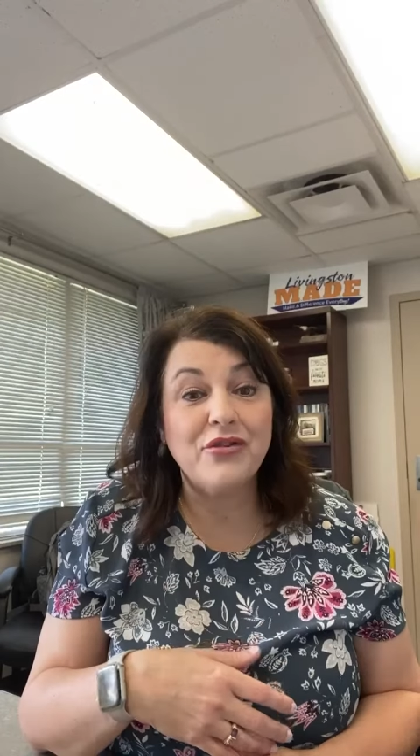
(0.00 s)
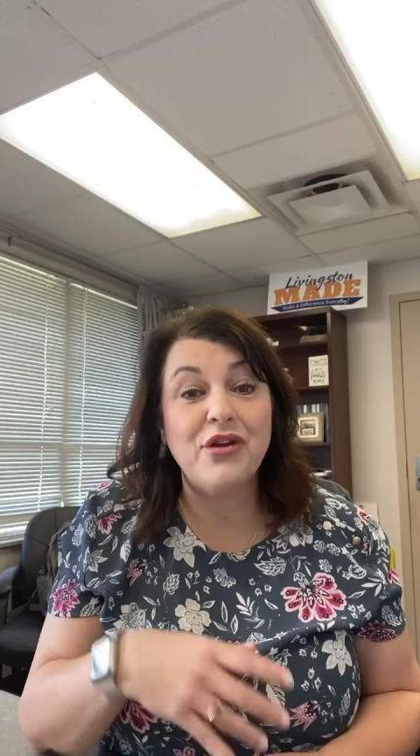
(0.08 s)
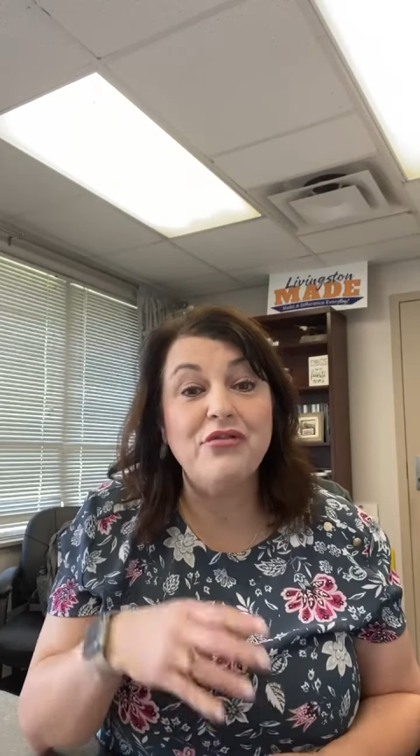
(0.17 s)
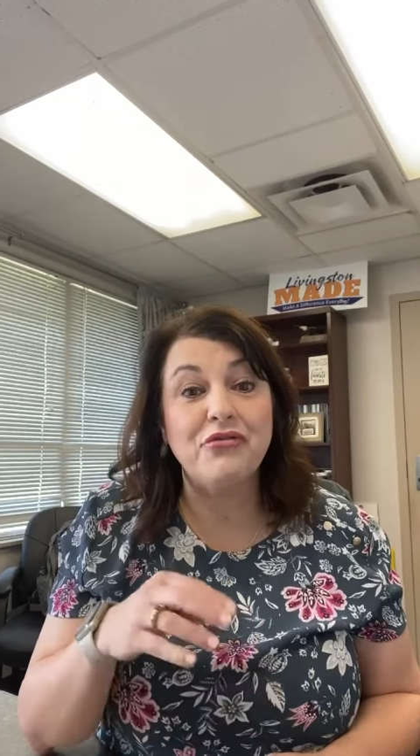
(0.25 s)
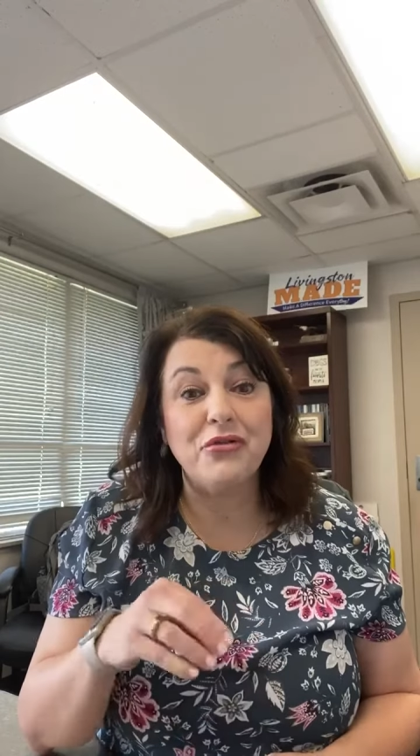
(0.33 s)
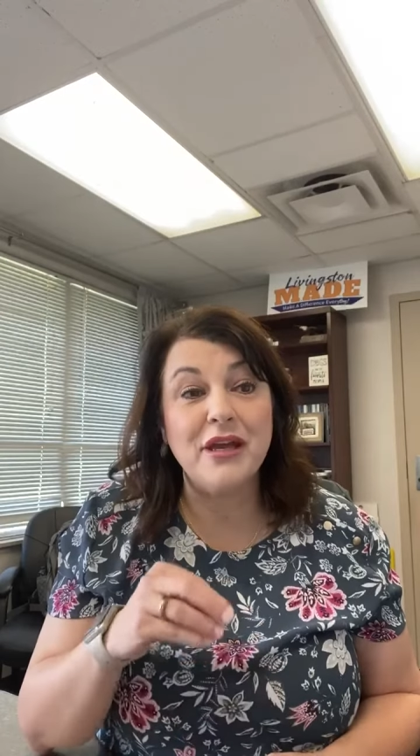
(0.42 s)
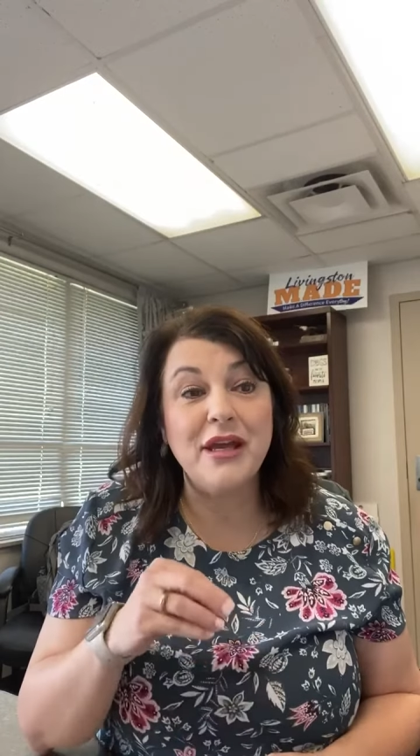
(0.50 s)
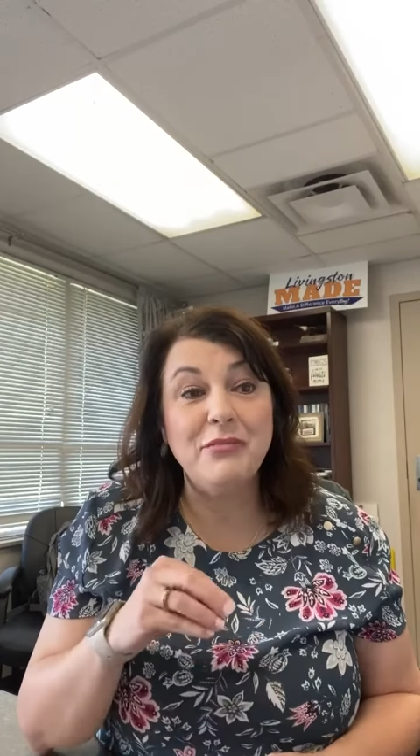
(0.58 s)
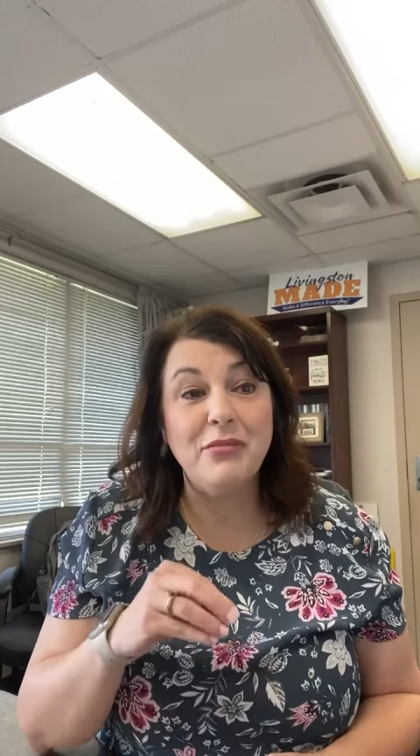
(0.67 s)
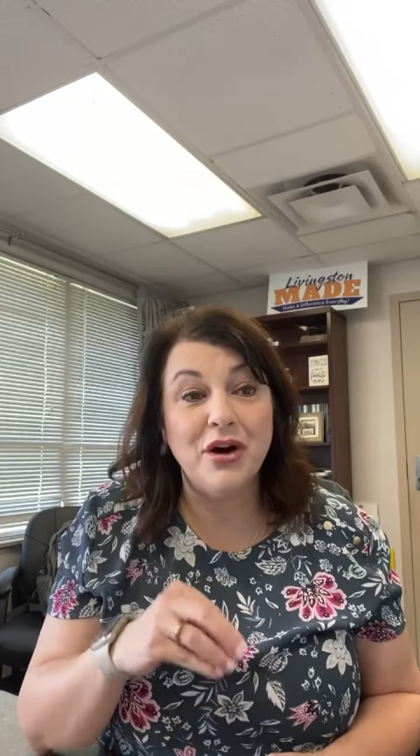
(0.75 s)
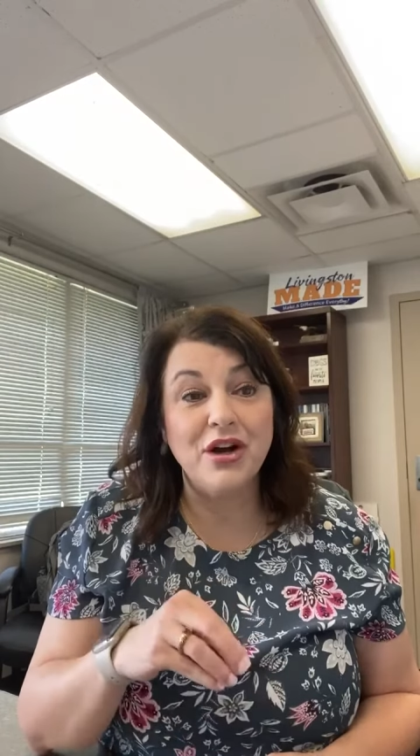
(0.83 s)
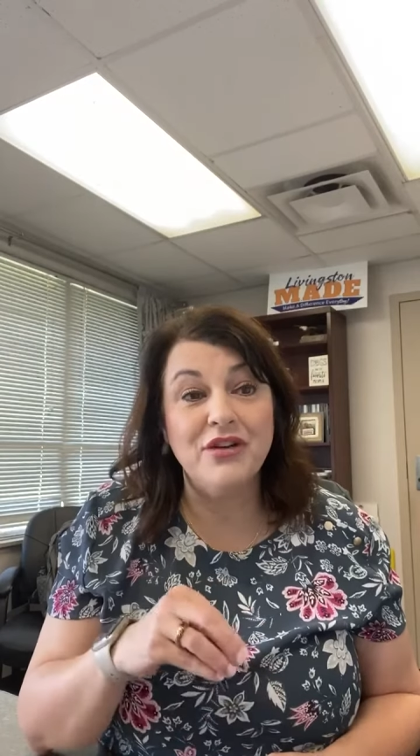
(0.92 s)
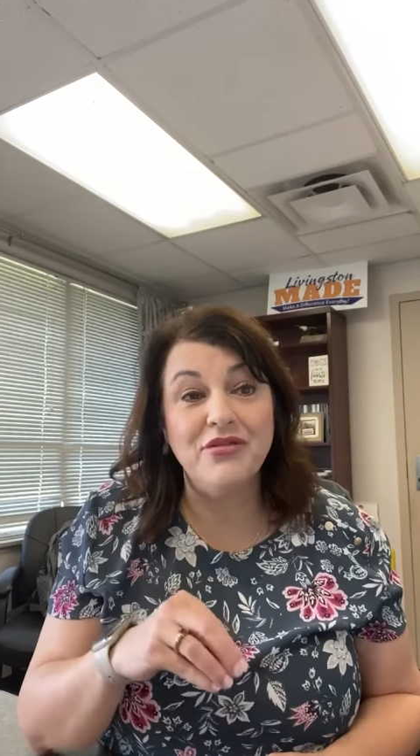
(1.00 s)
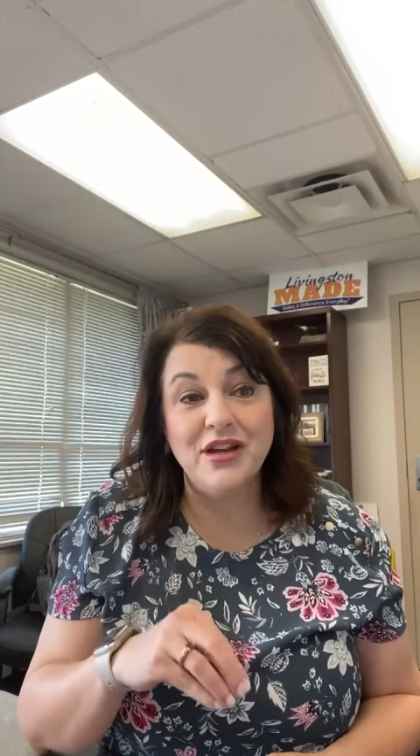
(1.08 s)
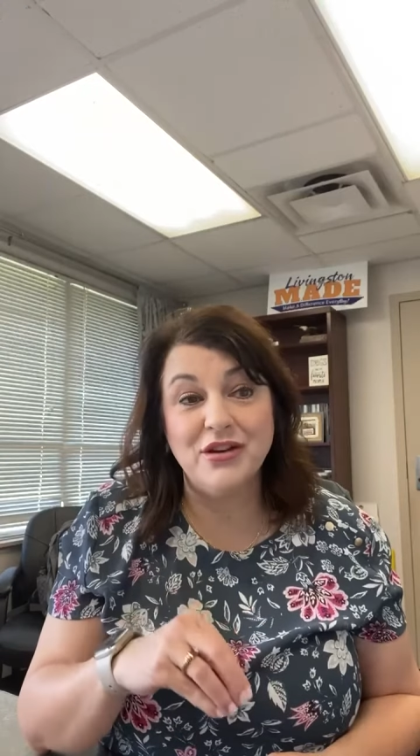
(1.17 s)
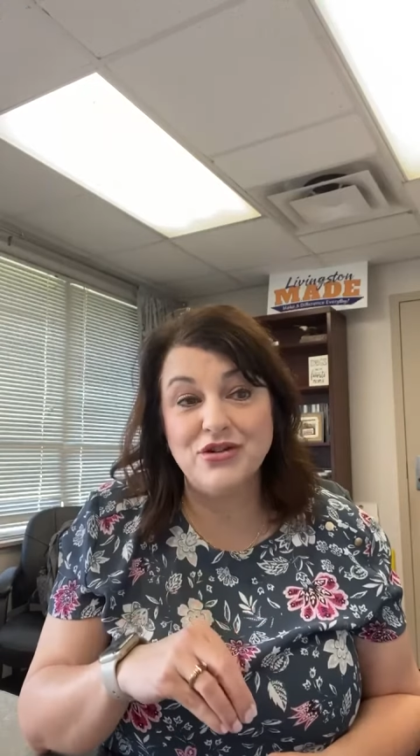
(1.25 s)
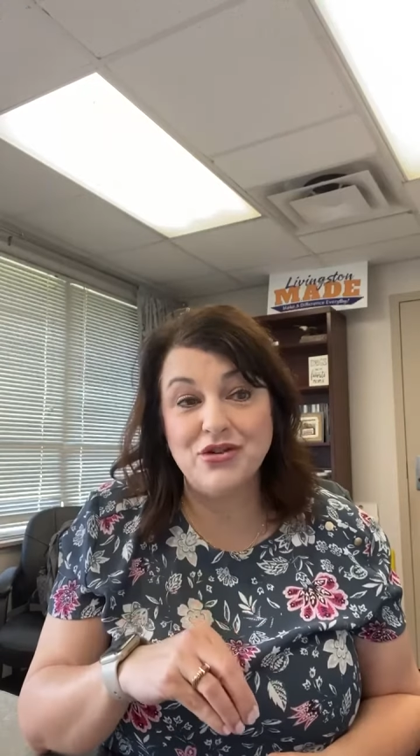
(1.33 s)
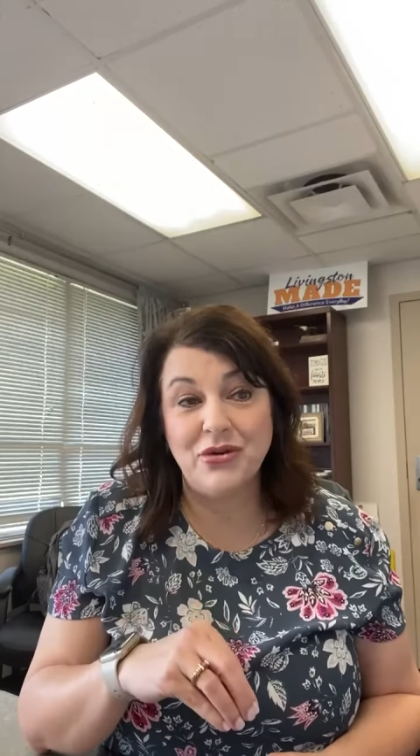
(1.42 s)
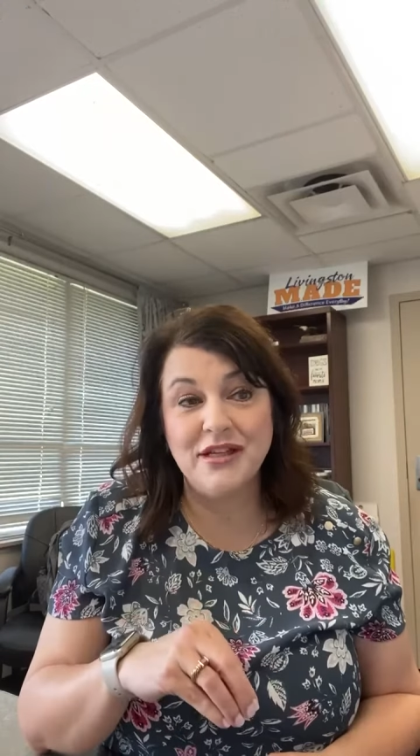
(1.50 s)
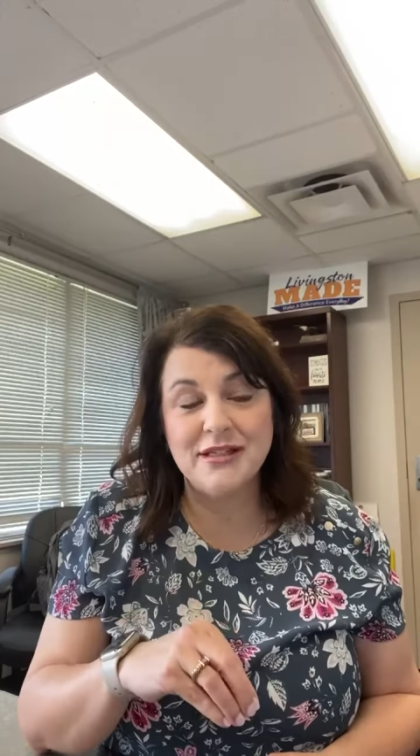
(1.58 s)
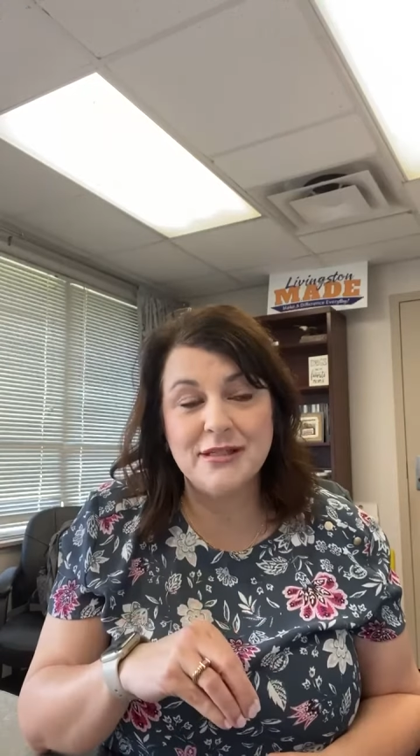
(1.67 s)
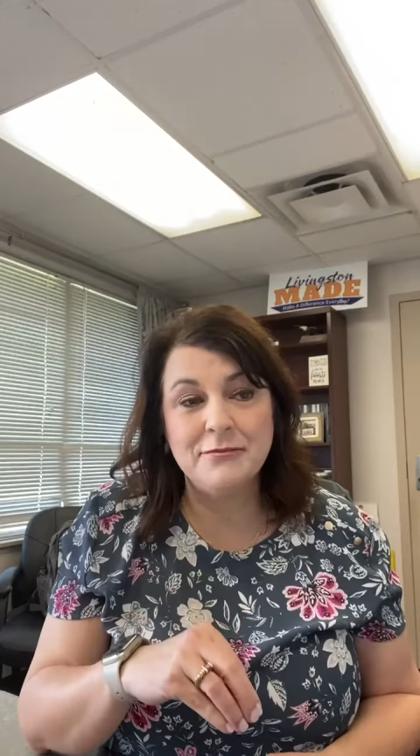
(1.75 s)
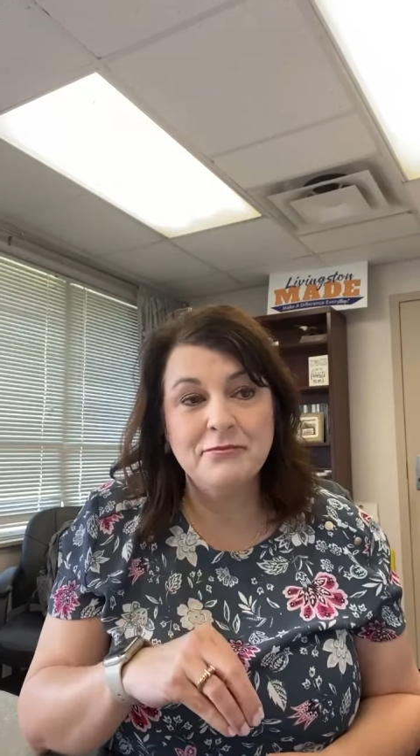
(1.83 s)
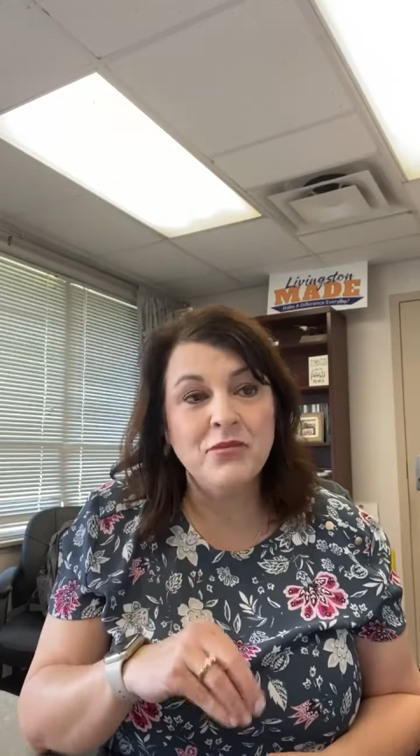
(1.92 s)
the free book of their choice.